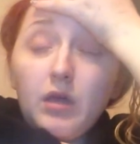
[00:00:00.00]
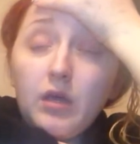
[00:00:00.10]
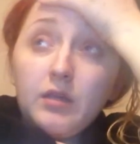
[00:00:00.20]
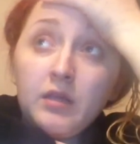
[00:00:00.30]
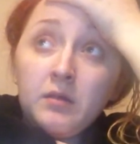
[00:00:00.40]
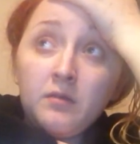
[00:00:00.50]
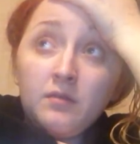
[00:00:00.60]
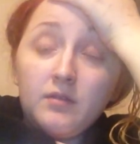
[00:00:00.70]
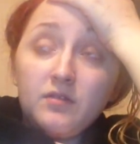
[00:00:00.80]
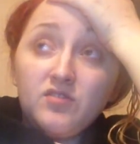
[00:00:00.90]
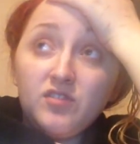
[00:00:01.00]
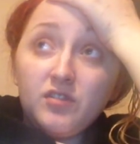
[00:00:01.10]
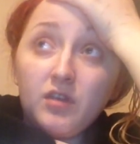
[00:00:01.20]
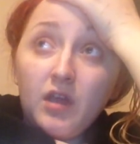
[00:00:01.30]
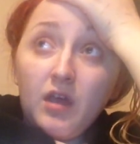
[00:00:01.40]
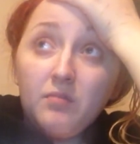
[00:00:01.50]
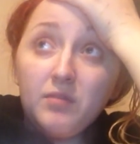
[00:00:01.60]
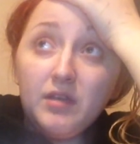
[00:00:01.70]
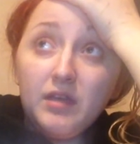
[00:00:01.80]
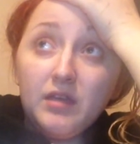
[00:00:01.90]
And then is this just going to
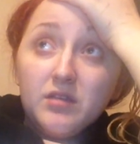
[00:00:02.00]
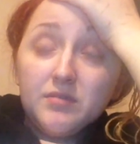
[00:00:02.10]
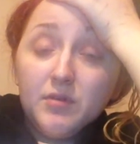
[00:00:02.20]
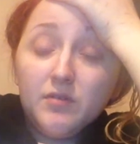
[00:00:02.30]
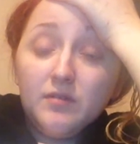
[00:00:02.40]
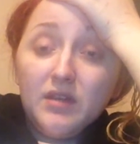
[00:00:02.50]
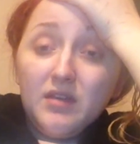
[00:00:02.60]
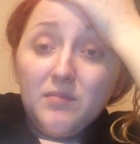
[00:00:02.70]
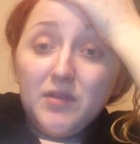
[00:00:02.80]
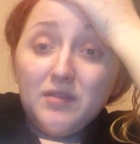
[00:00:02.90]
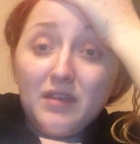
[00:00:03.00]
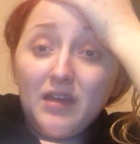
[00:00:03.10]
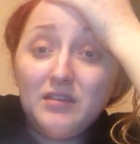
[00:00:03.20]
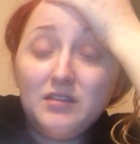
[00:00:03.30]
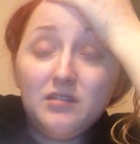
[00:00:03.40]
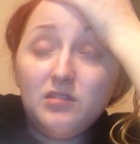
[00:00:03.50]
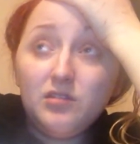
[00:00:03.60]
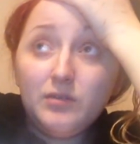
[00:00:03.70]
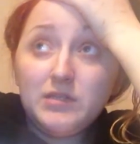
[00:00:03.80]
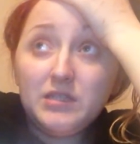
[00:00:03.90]
happen again tomorrow night because I didn't
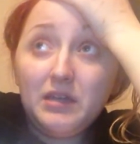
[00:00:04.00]
do it